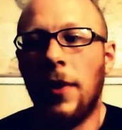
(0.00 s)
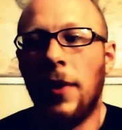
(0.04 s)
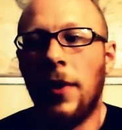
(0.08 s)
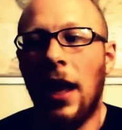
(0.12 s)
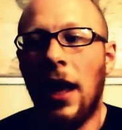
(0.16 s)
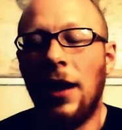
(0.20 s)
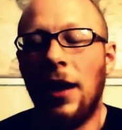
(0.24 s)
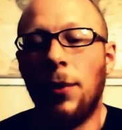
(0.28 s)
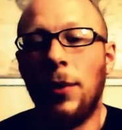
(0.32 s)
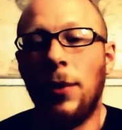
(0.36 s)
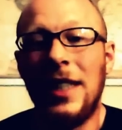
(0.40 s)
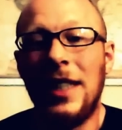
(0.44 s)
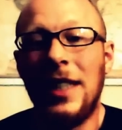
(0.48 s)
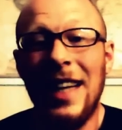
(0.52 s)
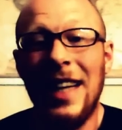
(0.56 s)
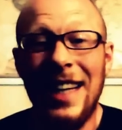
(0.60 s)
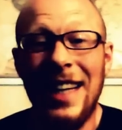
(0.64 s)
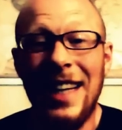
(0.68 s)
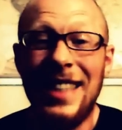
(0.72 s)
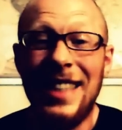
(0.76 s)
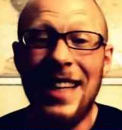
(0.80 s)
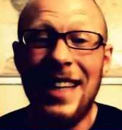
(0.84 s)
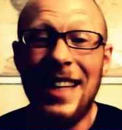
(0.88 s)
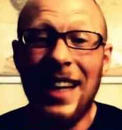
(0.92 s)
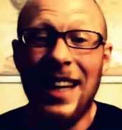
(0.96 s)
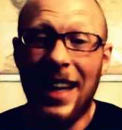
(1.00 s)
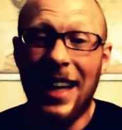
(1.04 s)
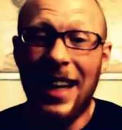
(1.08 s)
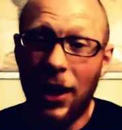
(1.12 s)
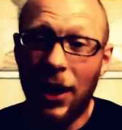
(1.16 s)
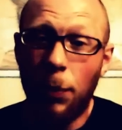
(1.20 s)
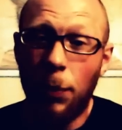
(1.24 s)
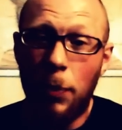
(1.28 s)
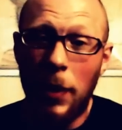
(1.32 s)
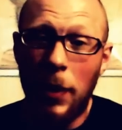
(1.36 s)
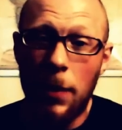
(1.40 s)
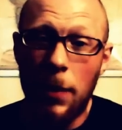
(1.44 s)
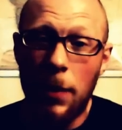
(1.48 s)
and it was easy to
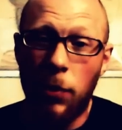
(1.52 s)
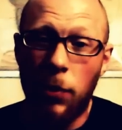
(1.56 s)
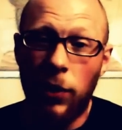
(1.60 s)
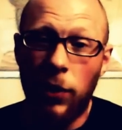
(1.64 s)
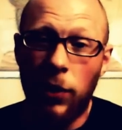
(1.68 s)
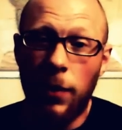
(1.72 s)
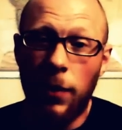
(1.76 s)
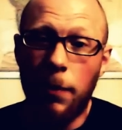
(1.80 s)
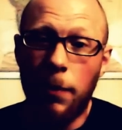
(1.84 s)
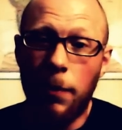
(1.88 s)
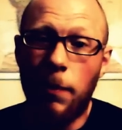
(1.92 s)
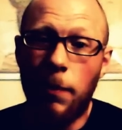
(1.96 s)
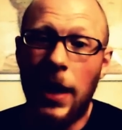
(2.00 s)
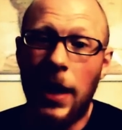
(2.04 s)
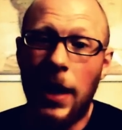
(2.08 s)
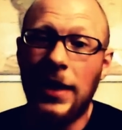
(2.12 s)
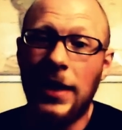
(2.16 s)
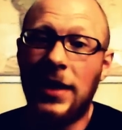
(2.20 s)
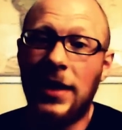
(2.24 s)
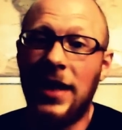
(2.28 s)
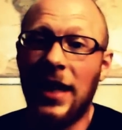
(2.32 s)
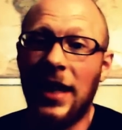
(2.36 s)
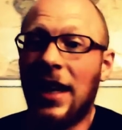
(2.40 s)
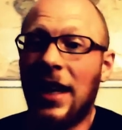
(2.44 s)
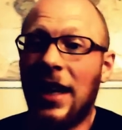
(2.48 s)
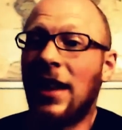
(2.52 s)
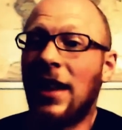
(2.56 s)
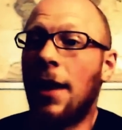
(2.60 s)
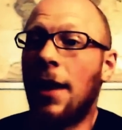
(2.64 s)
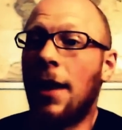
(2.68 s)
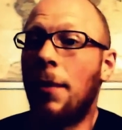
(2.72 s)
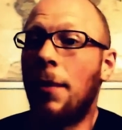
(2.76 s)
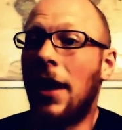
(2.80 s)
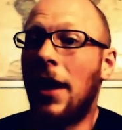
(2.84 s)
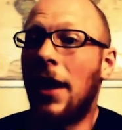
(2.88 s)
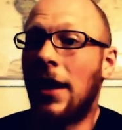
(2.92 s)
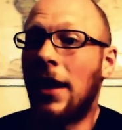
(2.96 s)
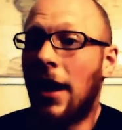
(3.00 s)
kill people by sticking
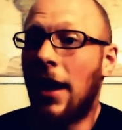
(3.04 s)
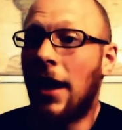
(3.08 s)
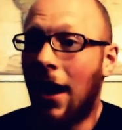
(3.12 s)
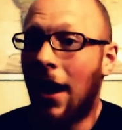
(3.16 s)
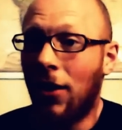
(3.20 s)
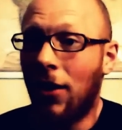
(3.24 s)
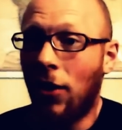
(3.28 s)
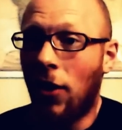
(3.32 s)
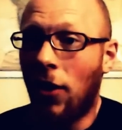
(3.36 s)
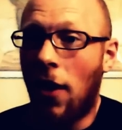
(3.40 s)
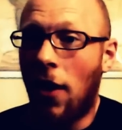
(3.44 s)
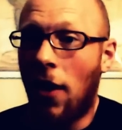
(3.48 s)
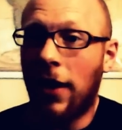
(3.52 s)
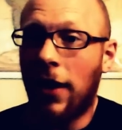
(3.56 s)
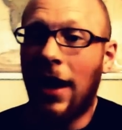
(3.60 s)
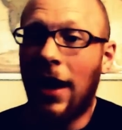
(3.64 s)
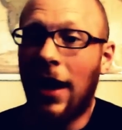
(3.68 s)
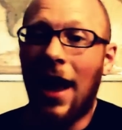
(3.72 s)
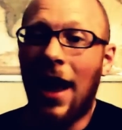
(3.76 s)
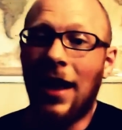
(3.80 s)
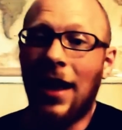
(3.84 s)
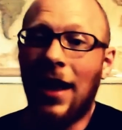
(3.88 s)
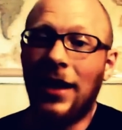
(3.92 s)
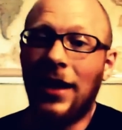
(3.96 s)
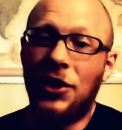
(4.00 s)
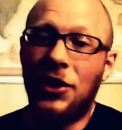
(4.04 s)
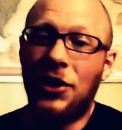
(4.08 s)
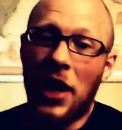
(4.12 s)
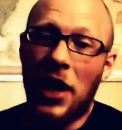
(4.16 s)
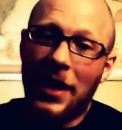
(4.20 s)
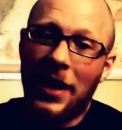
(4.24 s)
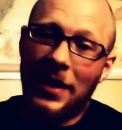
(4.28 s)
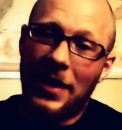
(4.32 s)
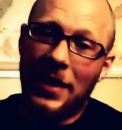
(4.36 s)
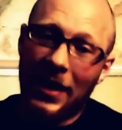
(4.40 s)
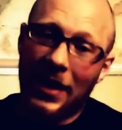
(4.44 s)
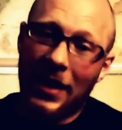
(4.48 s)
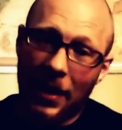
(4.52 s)
them in an airlock and
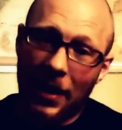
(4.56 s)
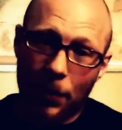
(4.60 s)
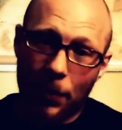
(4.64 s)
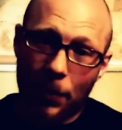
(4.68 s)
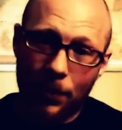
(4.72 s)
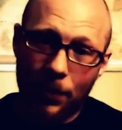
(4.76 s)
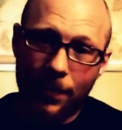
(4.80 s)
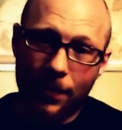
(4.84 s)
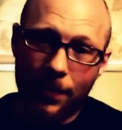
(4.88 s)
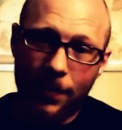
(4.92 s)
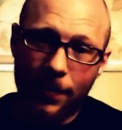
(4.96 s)
ejecting them.